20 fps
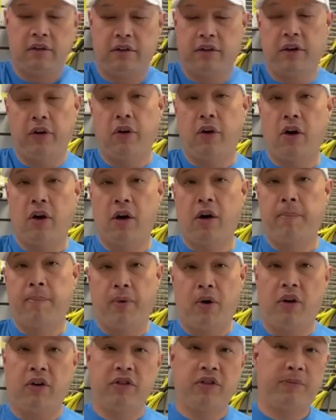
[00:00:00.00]
There are
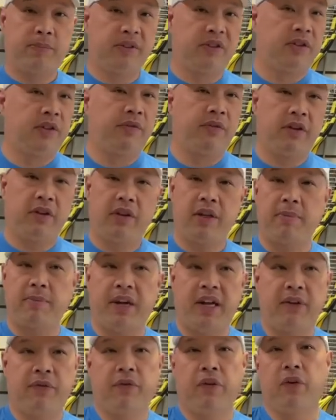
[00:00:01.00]
balls specifically
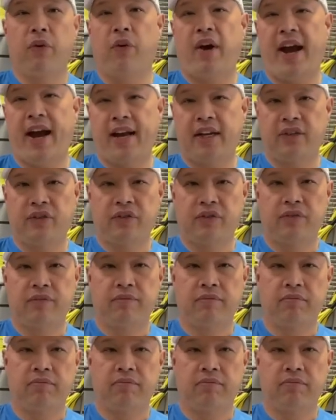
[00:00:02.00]
made for grass